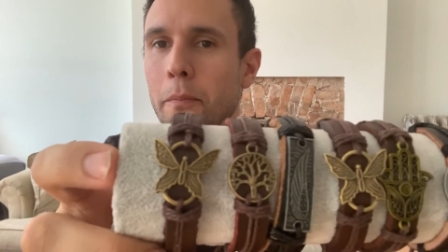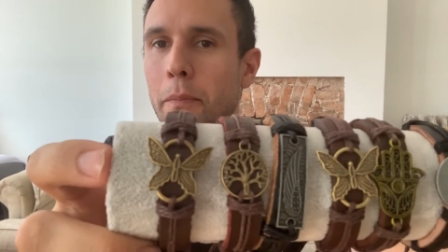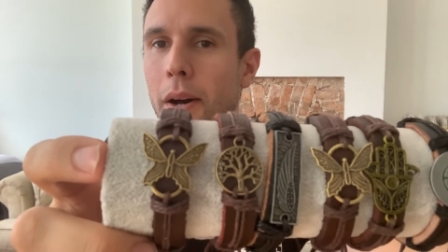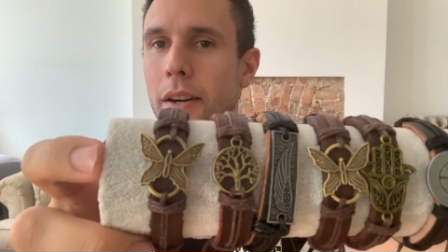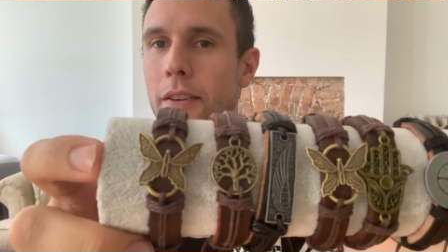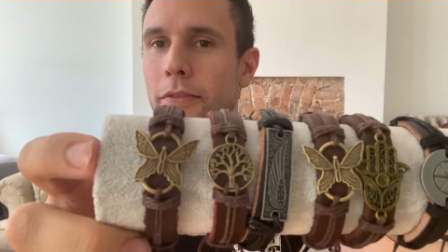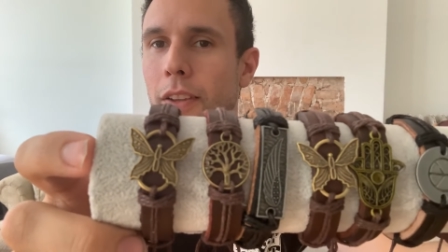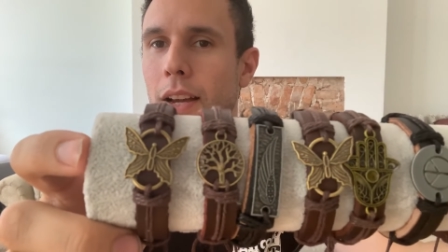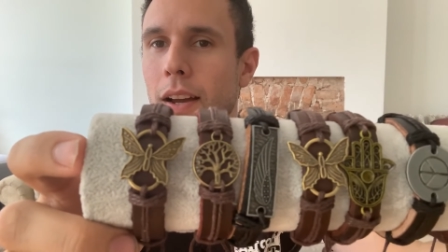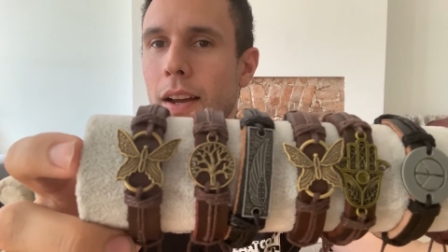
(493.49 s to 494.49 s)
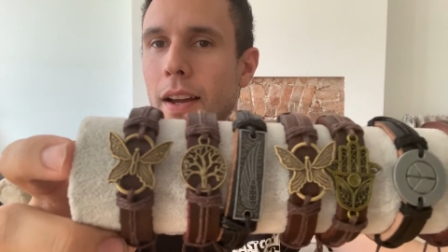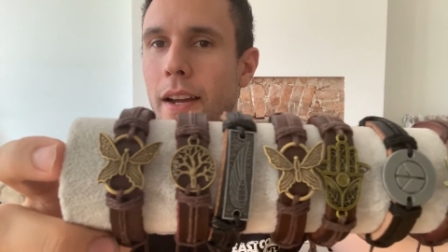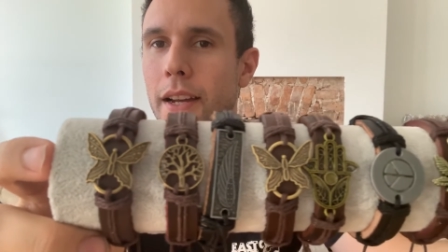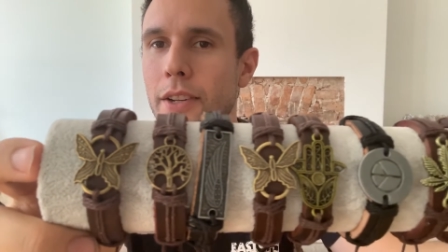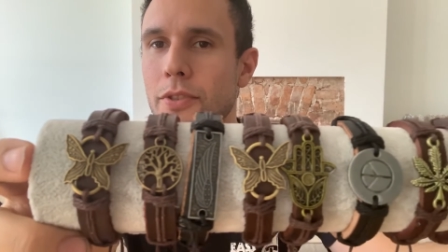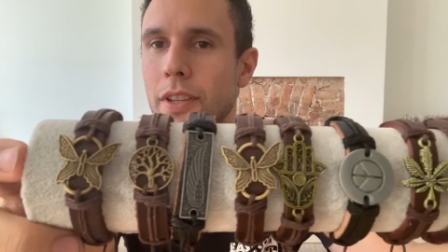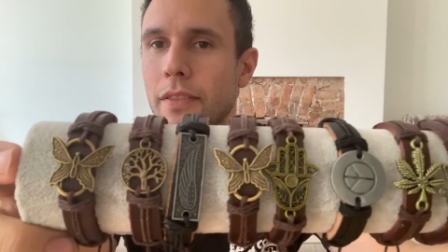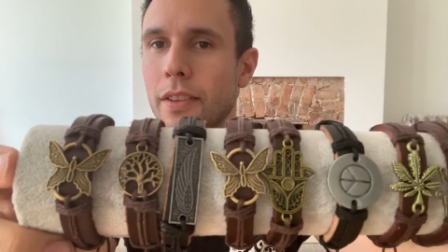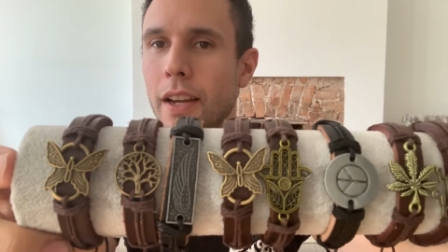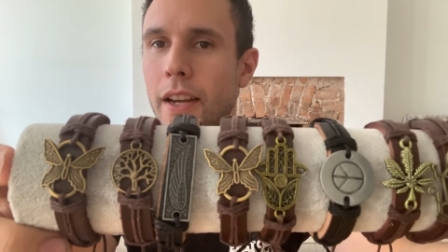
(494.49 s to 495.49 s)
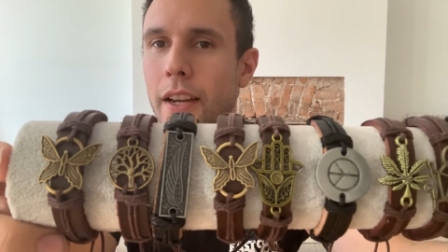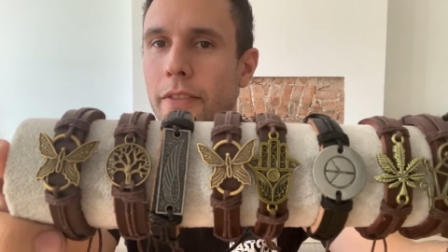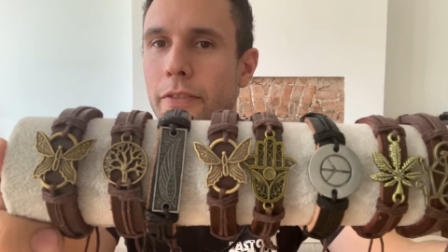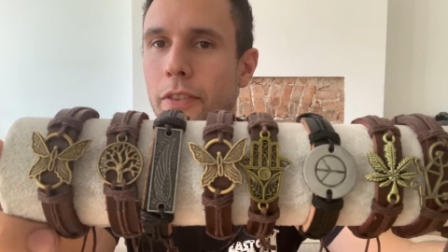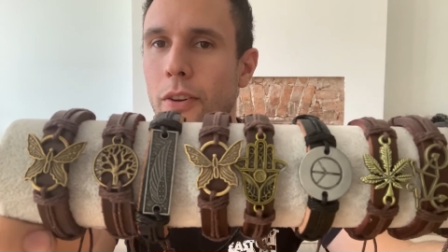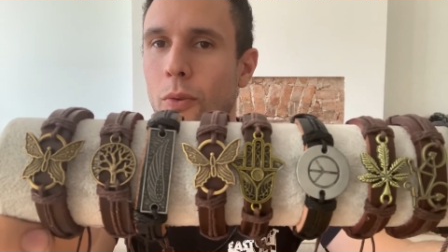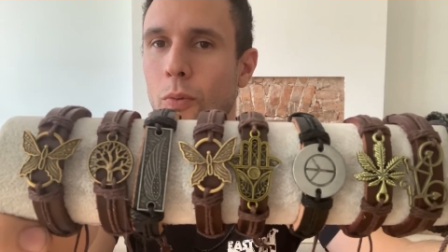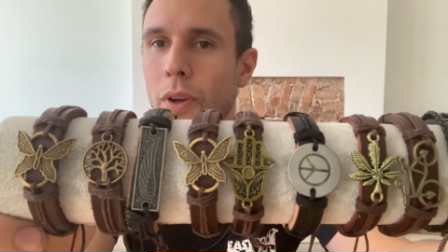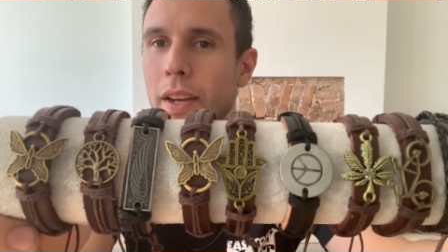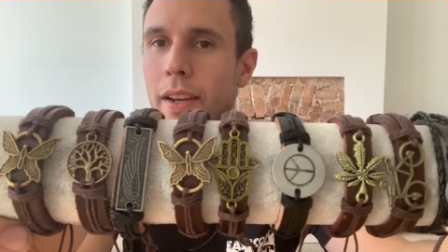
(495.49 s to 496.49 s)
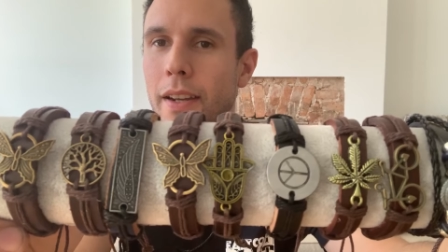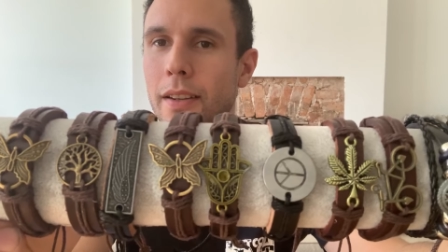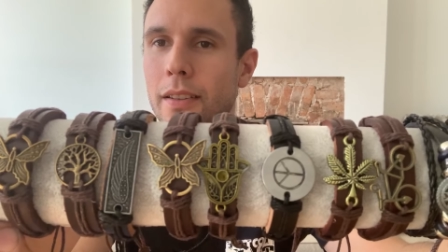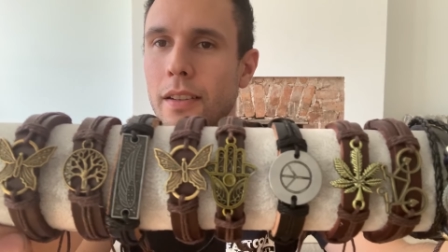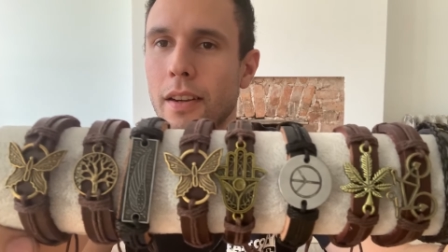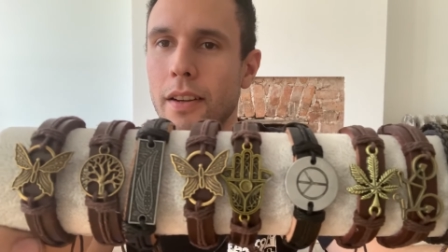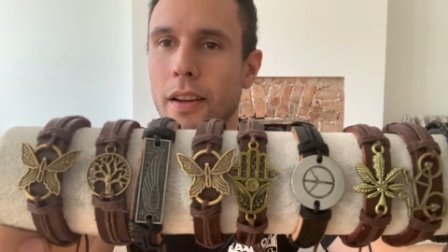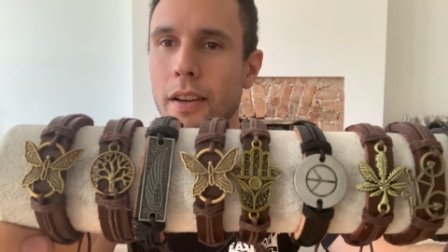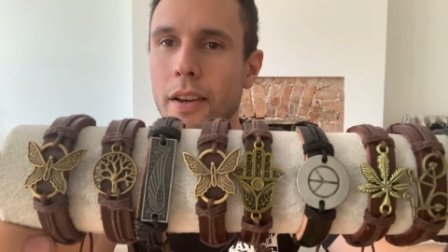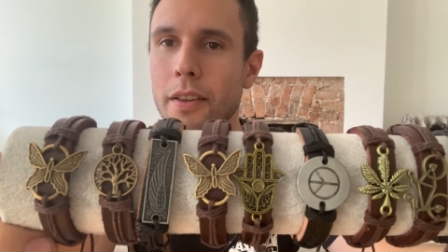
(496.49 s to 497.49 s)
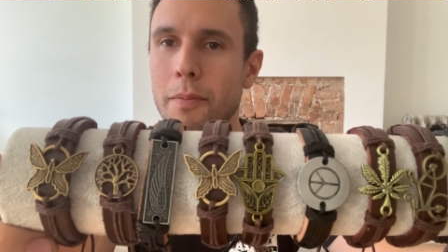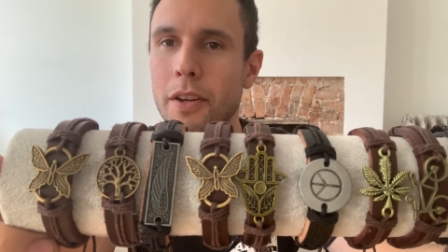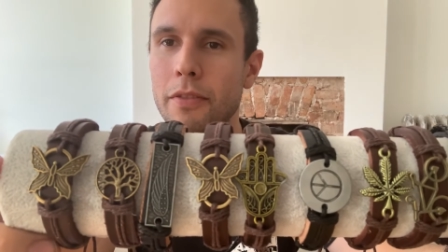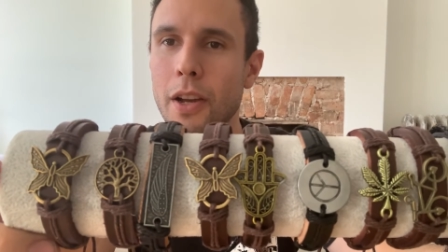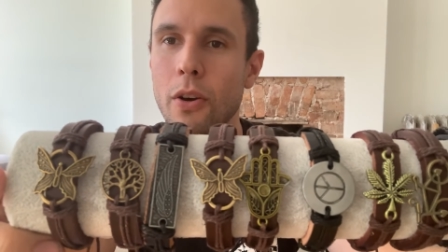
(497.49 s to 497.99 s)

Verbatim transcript: butterfly, tree of life, a wing, a, another butterfly.